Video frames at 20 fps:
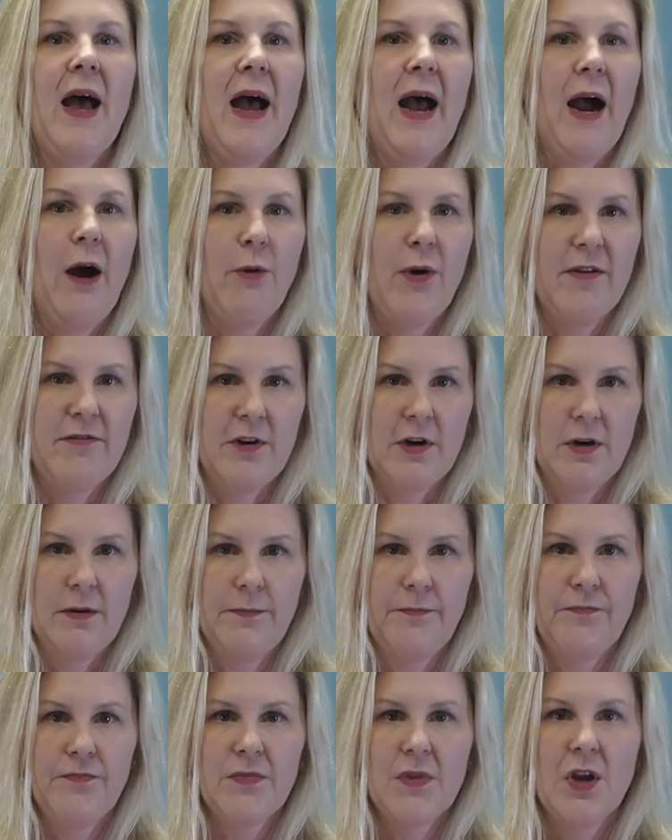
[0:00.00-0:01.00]
However,
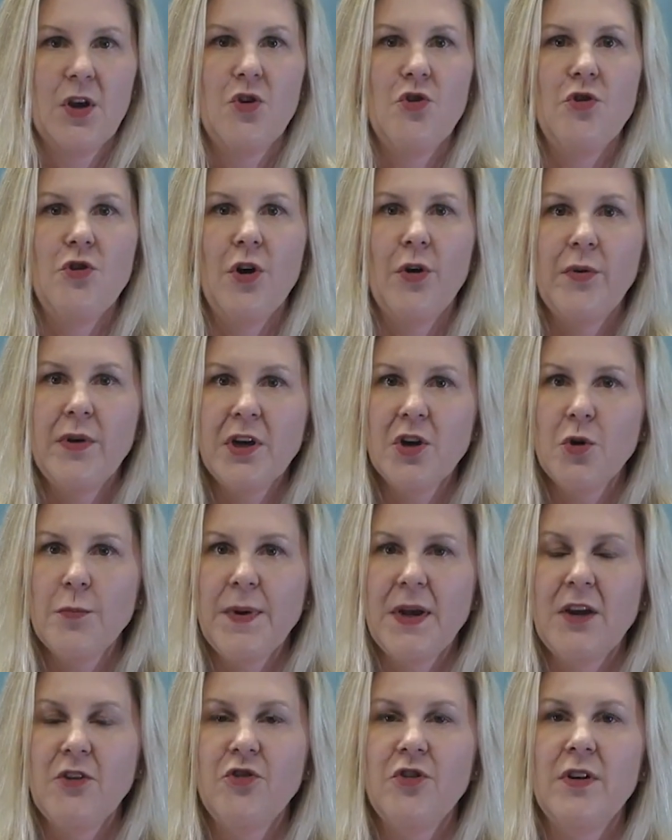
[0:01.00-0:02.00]
knowing your
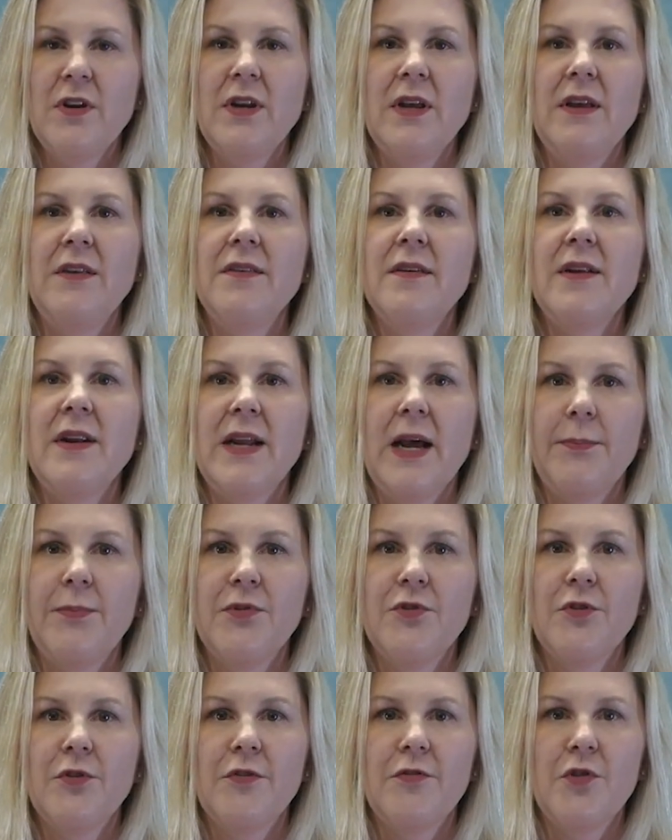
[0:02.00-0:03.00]
patient is in an
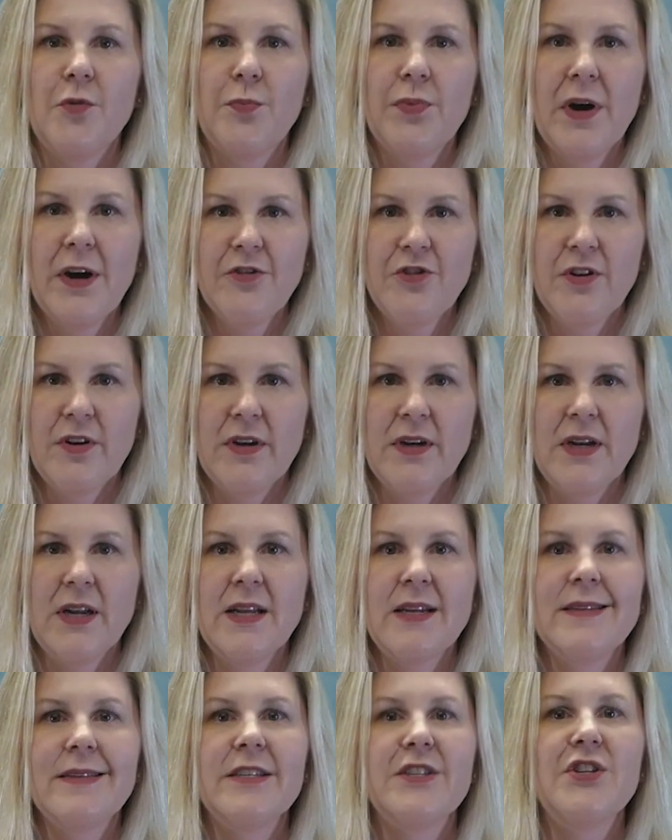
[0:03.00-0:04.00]
episode of depression
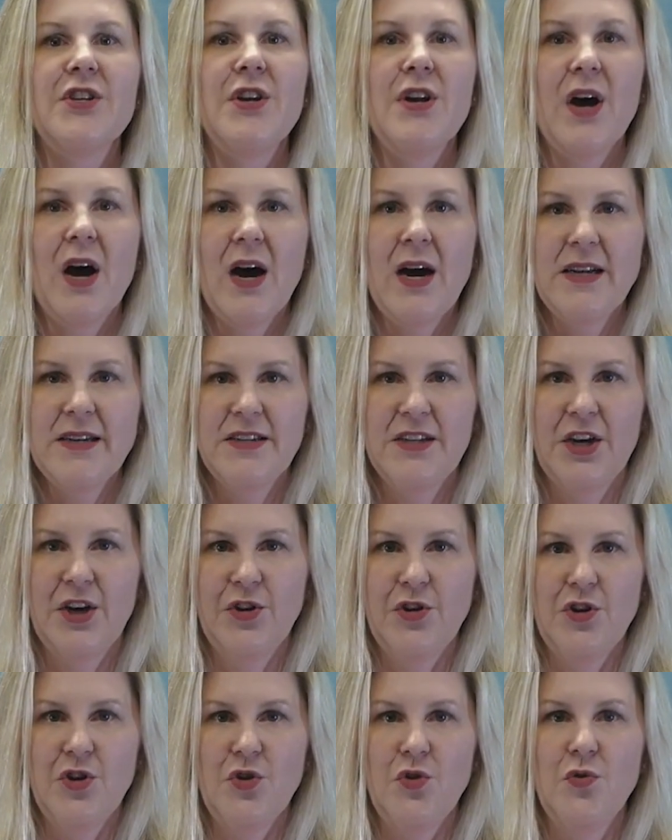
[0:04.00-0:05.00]
does not
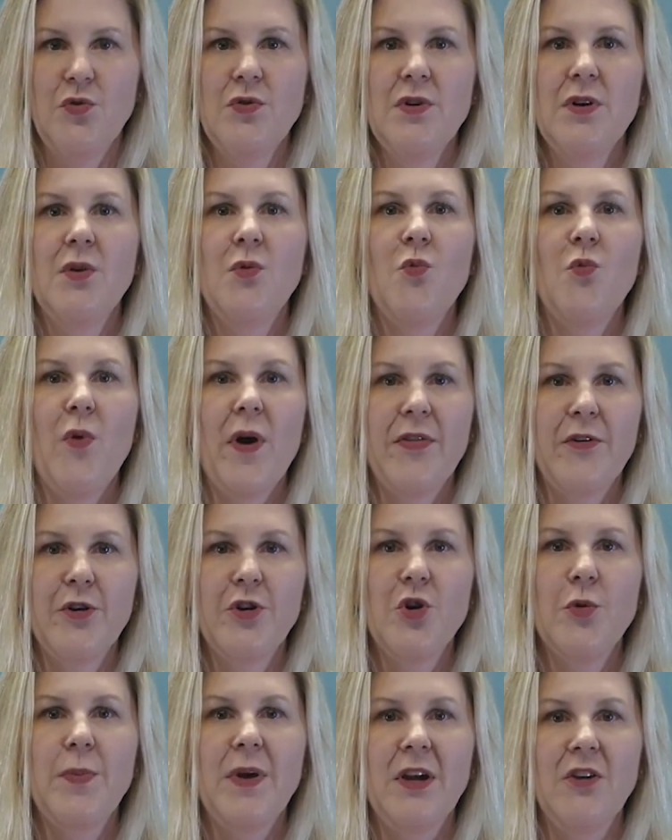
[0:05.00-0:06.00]
tell you whether
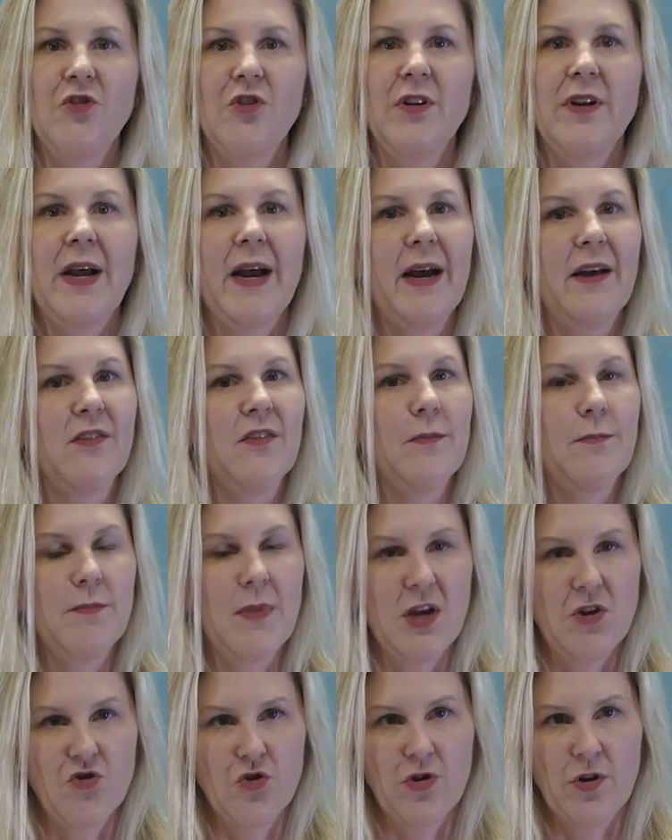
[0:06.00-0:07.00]
your patient has
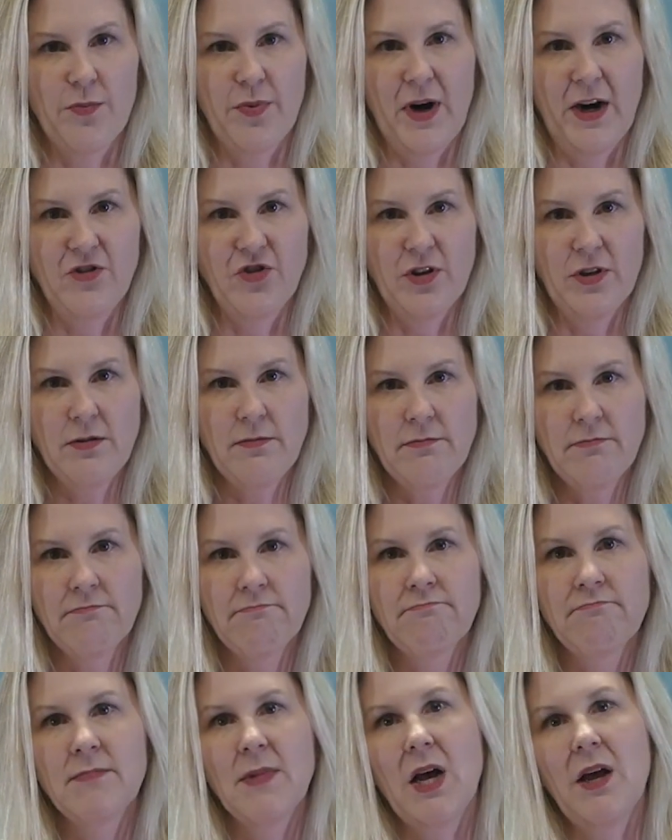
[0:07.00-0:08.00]
major depression,
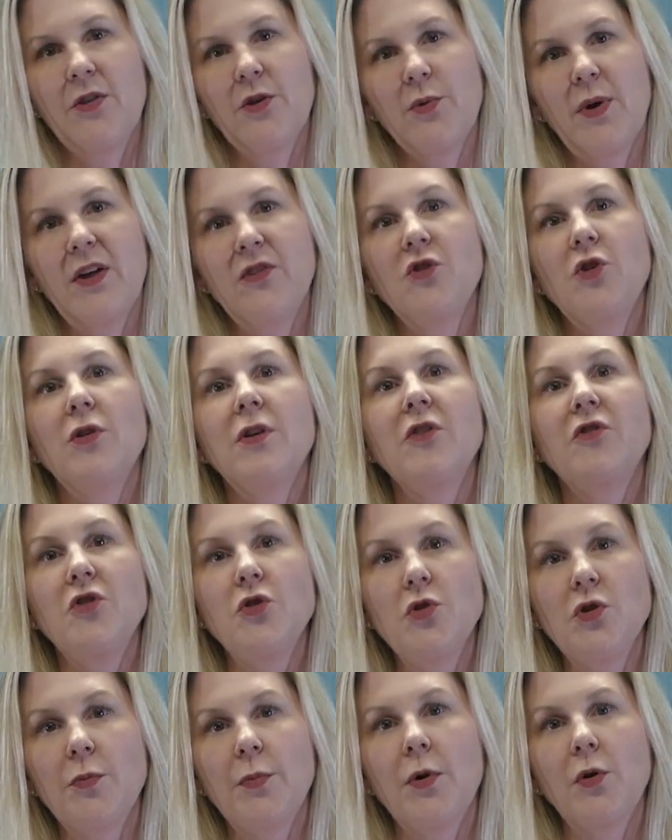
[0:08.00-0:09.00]
otherwise known as
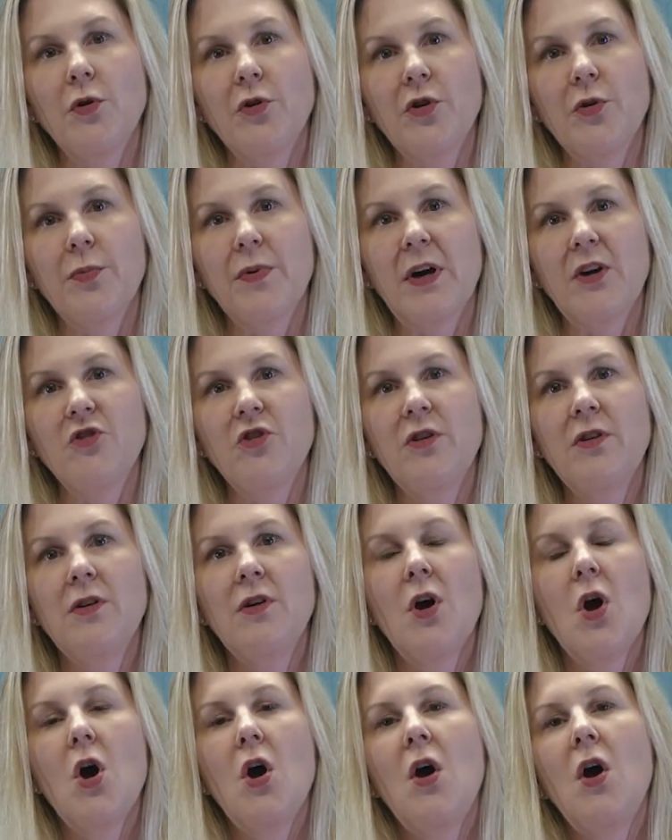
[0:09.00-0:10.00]
unipolar depression,
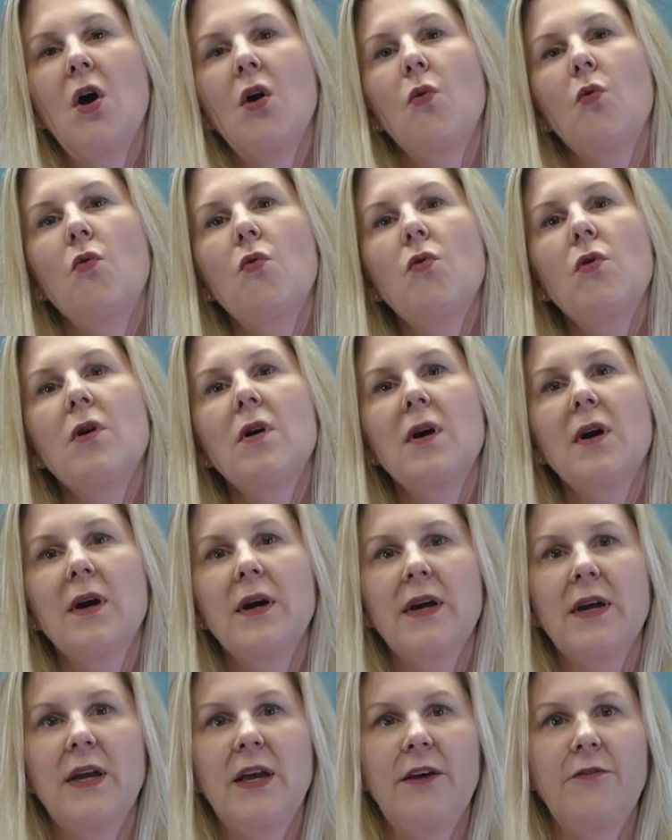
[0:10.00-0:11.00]

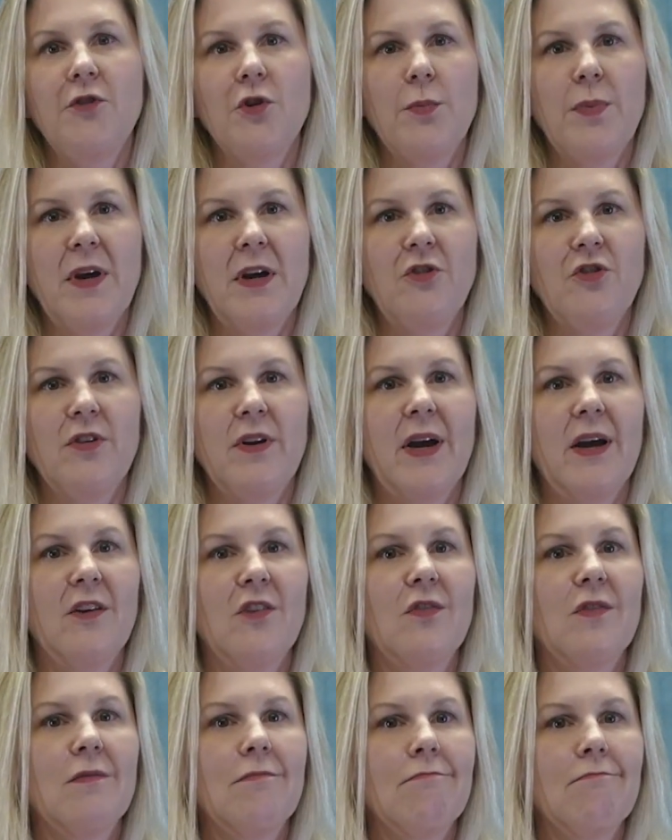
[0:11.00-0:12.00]
or if your patient
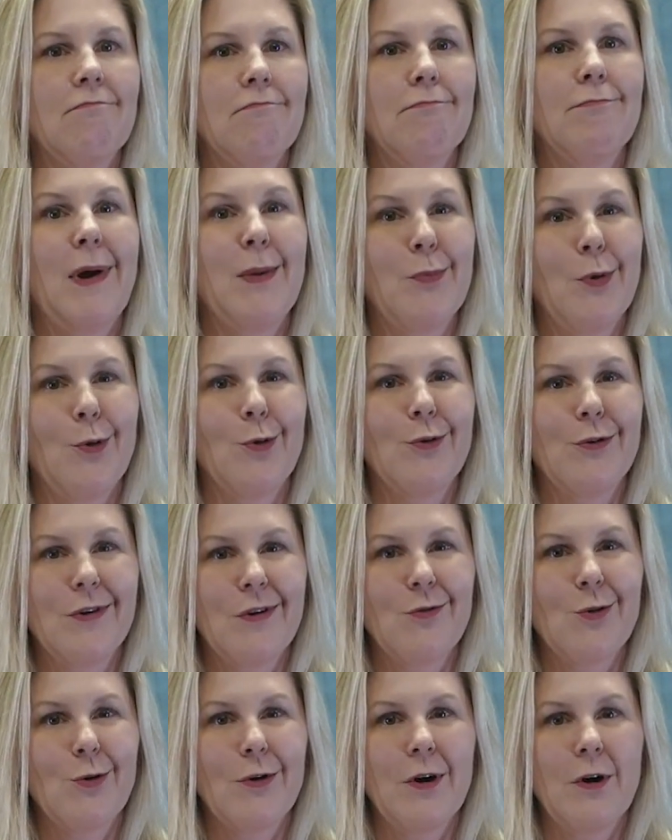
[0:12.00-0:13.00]
has bipolar
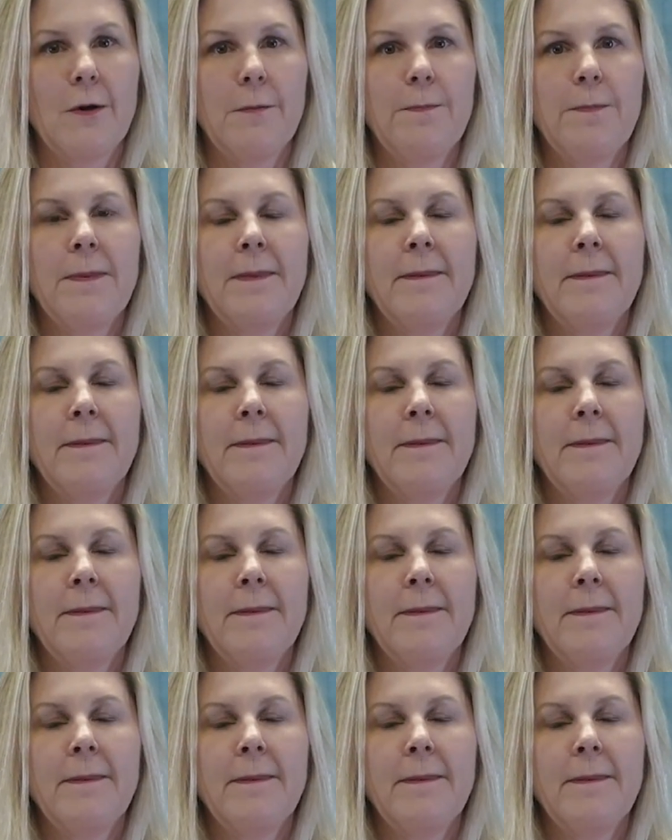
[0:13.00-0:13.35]
disorder.